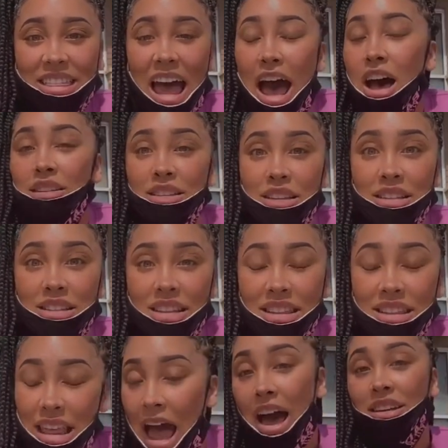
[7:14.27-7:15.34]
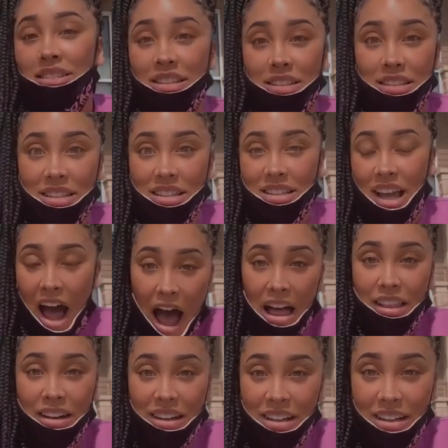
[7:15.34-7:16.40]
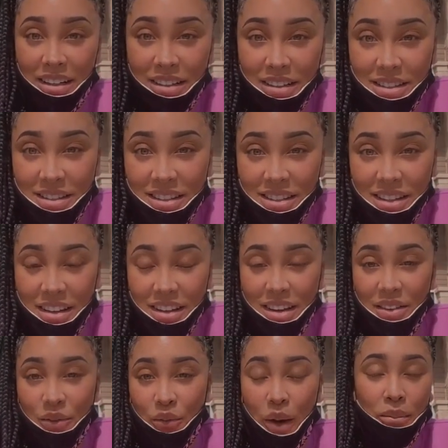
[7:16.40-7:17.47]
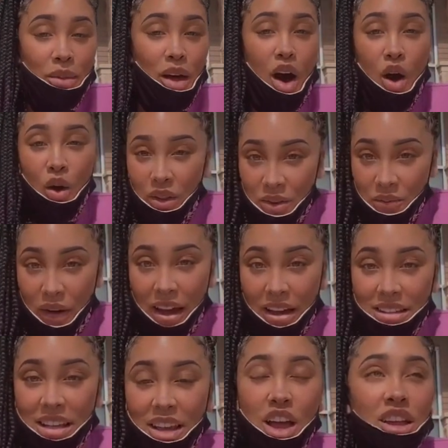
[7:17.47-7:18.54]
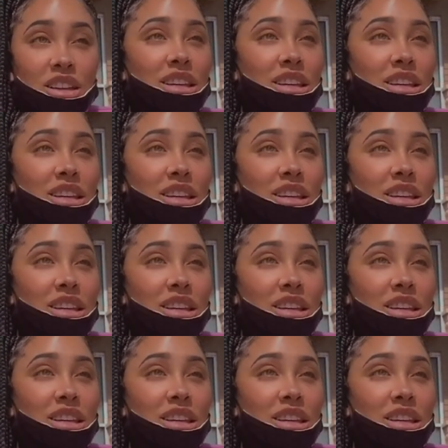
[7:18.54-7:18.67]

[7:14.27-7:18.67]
Thousands and thousands of dollars from the OnlyFans.